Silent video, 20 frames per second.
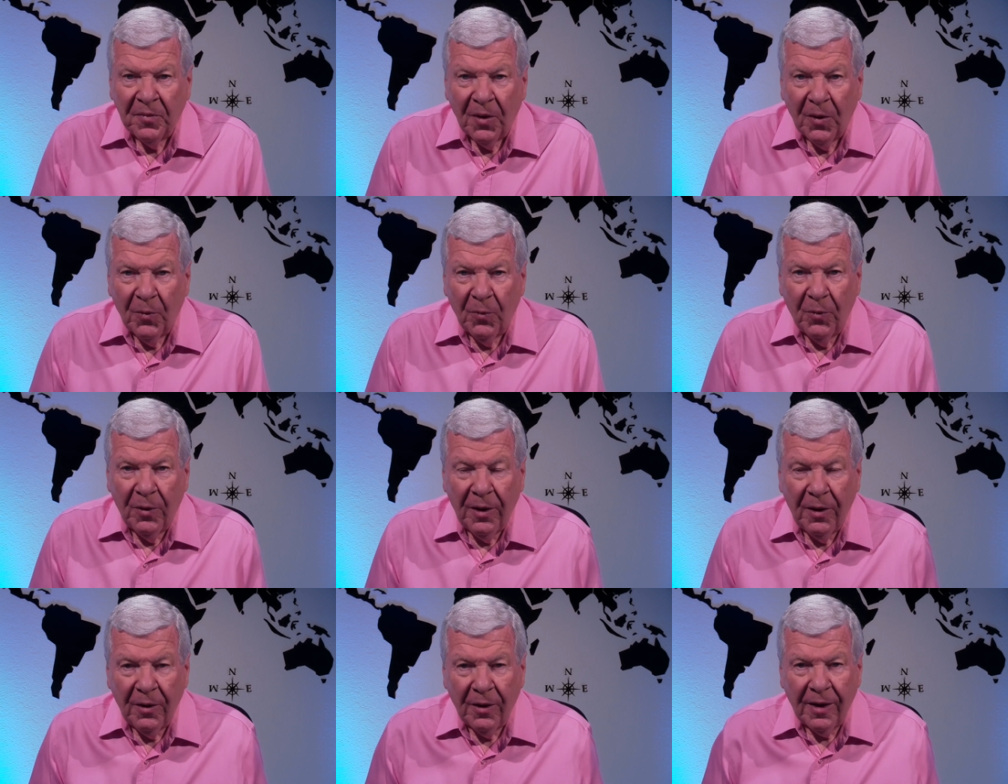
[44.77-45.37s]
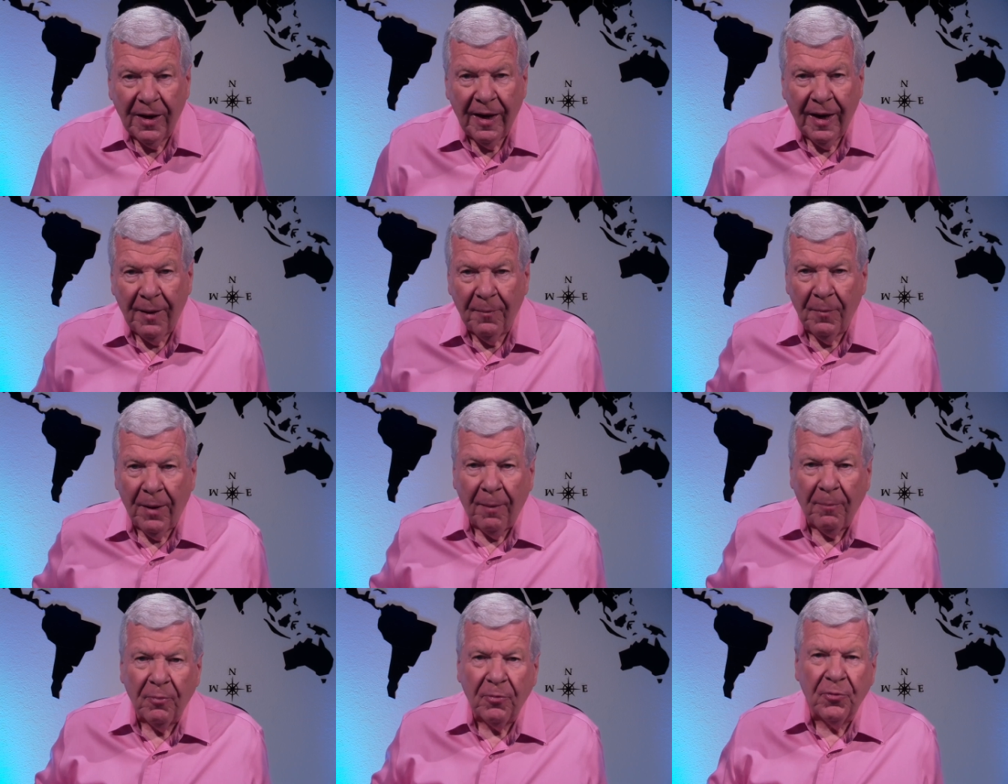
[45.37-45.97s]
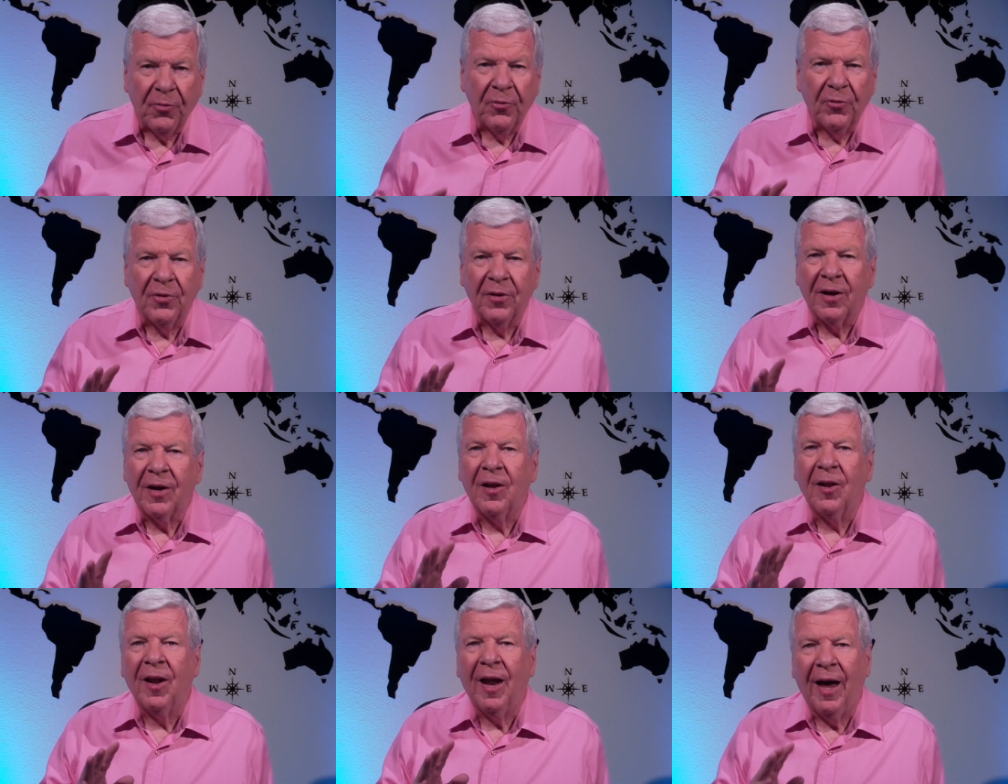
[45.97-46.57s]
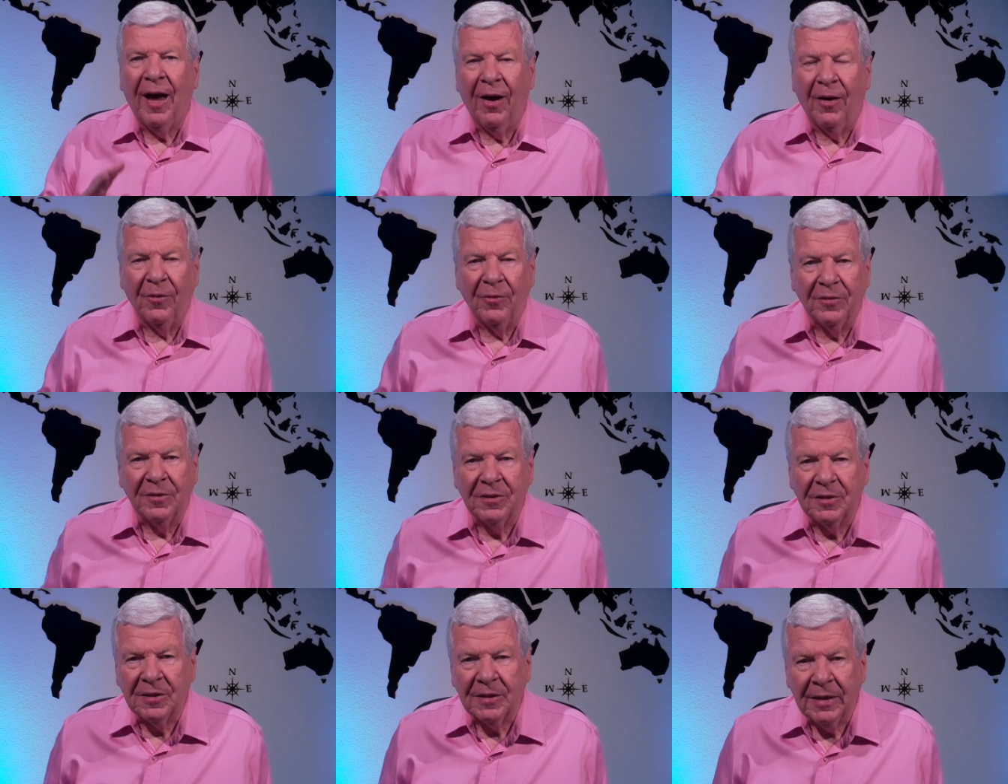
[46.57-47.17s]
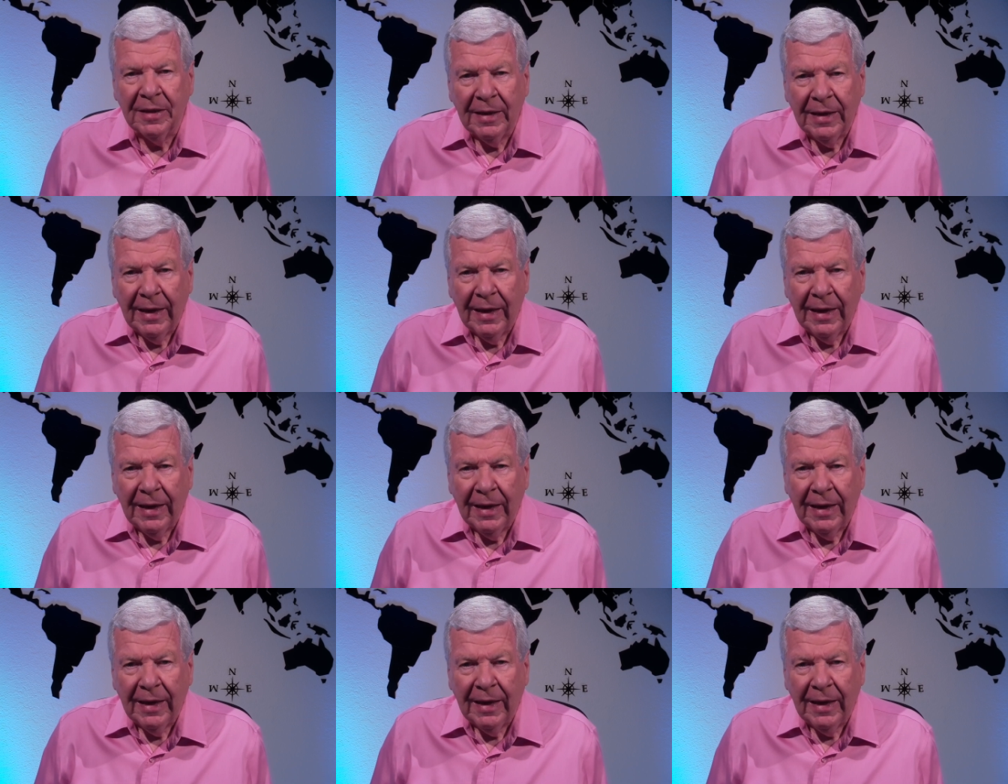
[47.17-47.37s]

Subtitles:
we came up through the clouds,